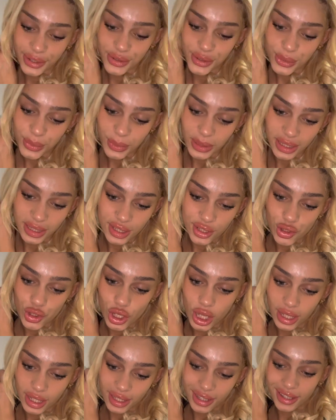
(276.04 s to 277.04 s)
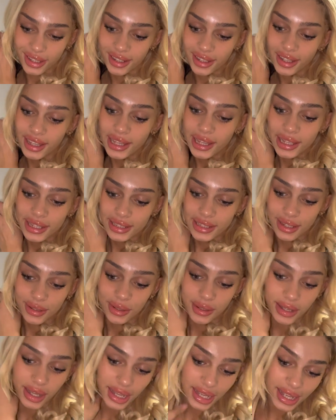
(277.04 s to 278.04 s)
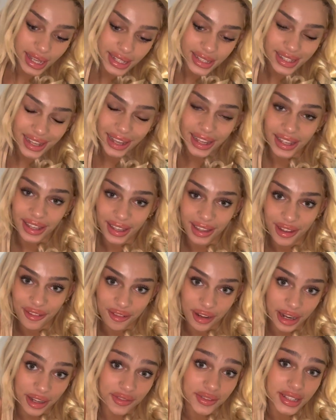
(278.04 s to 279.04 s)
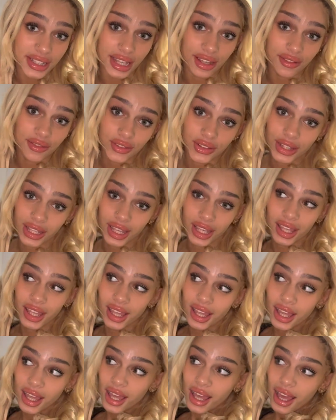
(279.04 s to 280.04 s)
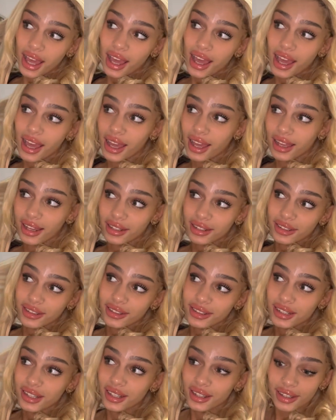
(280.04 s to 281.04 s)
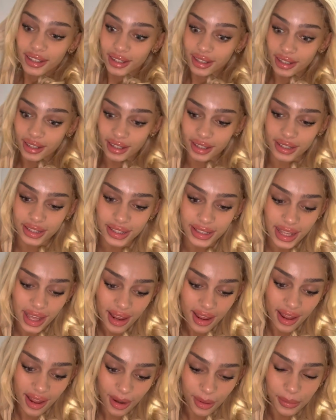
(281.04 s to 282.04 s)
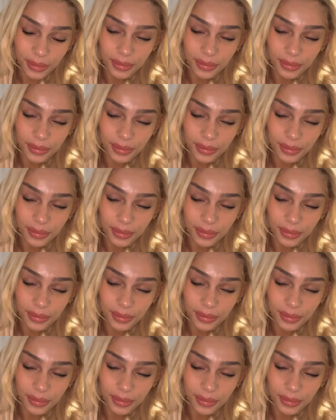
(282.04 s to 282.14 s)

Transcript: just wanted to check in, tell you guys I arrived safely and yeah.